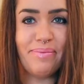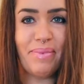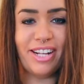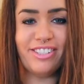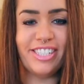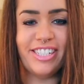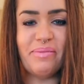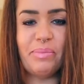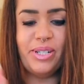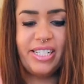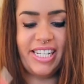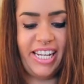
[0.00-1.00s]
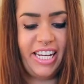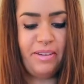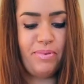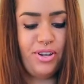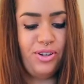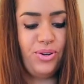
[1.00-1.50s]
the magic number to
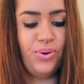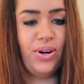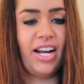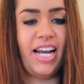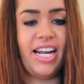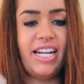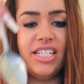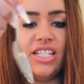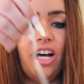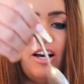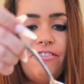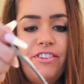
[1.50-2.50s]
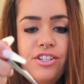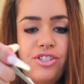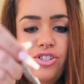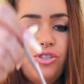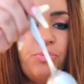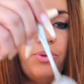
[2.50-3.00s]
keep your iced coffee
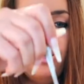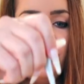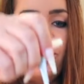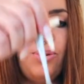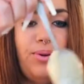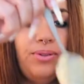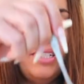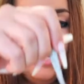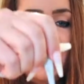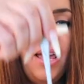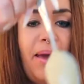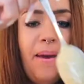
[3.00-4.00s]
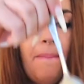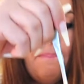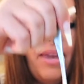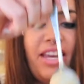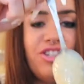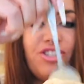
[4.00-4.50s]
super cold.
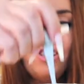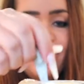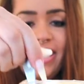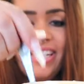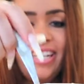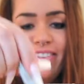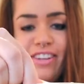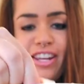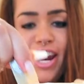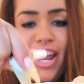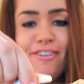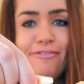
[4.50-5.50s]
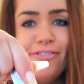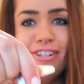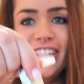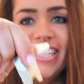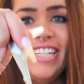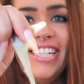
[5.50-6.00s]
Make sure to give it a
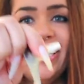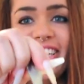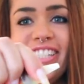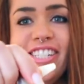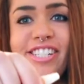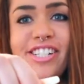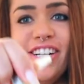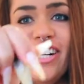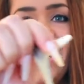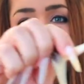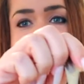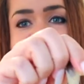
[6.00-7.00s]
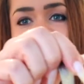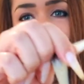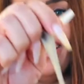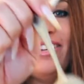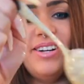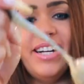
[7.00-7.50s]
really good stir. And
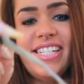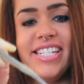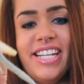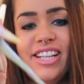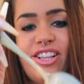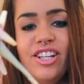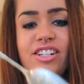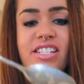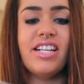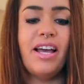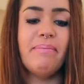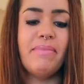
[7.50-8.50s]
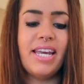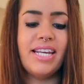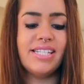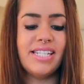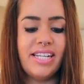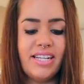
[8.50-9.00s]
yeah, you guys, it looks
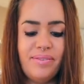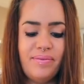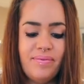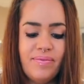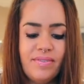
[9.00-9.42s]
amazing.